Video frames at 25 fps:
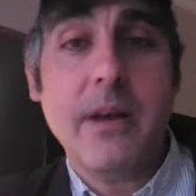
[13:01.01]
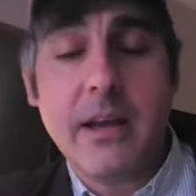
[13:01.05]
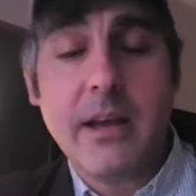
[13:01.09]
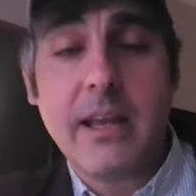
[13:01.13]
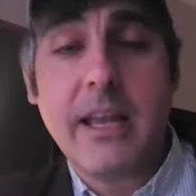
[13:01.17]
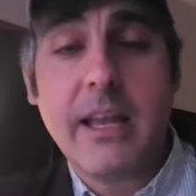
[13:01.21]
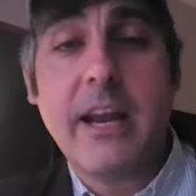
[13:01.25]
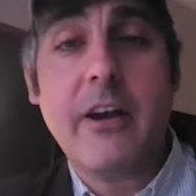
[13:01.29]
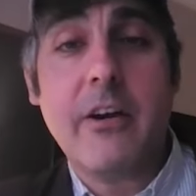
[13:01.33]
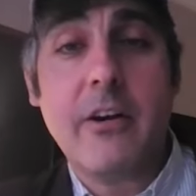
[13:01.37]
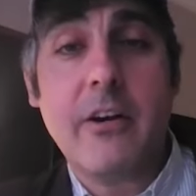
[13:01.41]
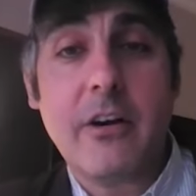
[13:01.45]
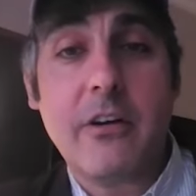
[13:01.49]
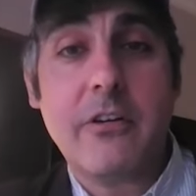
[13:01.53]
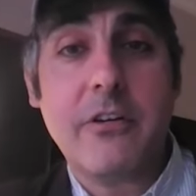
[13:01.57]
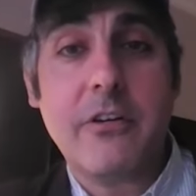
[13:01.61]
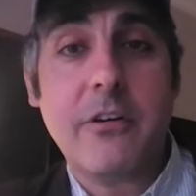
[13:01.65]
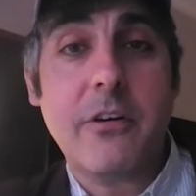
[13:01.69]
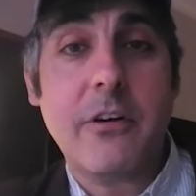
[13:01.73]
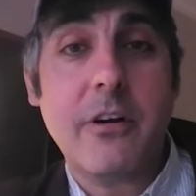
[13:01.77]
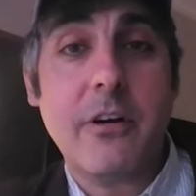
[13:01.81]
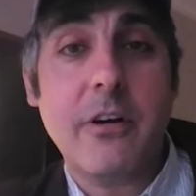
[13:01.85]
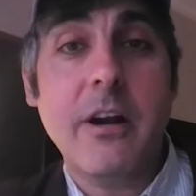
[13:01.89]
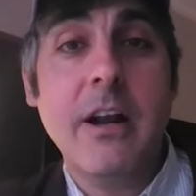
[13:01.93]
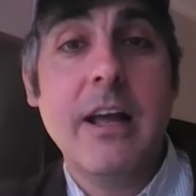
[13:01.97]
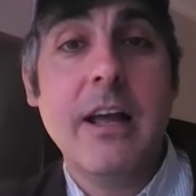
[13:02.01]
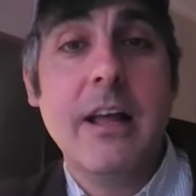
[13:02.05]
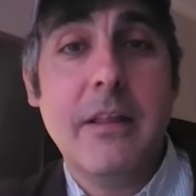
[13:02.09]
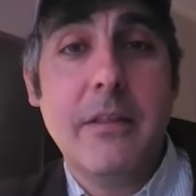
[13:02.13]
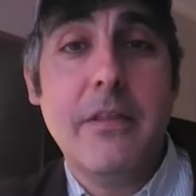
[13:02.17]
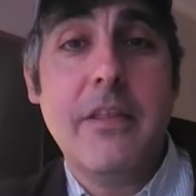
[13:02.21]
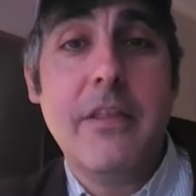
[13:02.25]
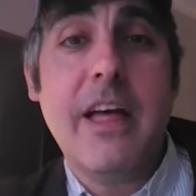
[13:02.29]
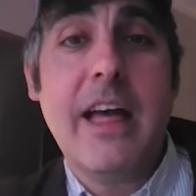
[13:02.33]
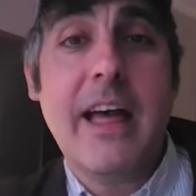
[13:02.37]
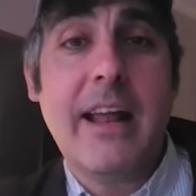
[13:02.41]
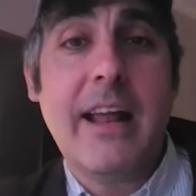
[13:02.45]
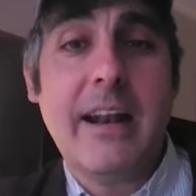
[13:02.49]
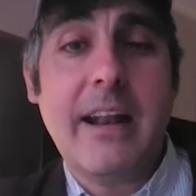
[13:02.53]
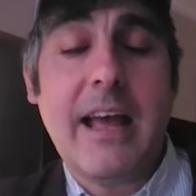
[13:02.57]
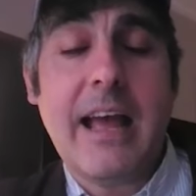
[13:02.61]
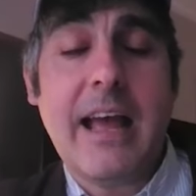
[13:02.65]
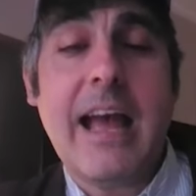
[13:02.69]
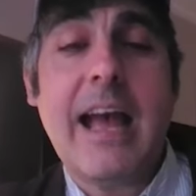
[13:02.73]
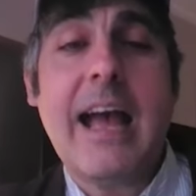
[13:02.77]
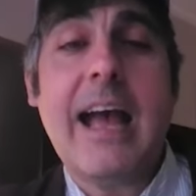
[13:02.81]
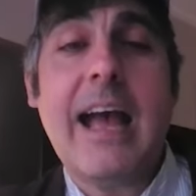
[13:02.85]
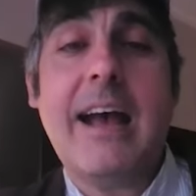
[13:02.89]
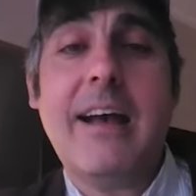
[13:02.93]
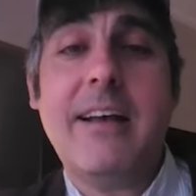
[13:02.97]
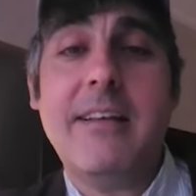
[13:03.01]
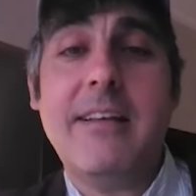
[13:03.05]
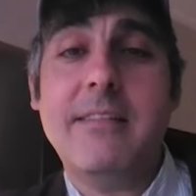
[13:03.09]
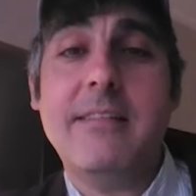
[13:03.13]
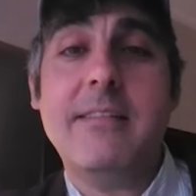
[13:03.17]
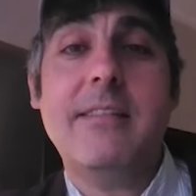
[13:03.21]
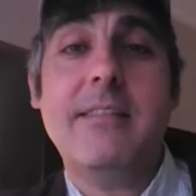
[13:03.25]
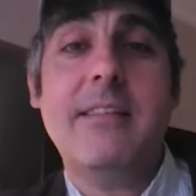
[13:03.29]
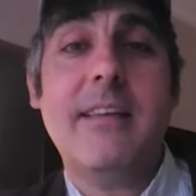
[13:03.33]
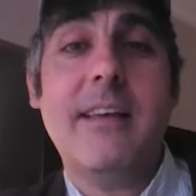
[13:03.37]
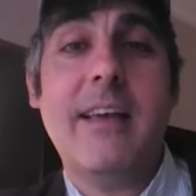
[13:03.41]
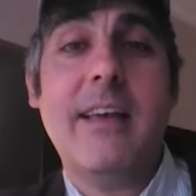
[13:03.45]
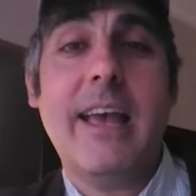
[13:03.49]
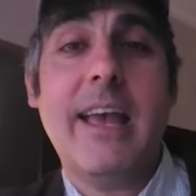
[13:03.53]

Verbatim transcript: a character that has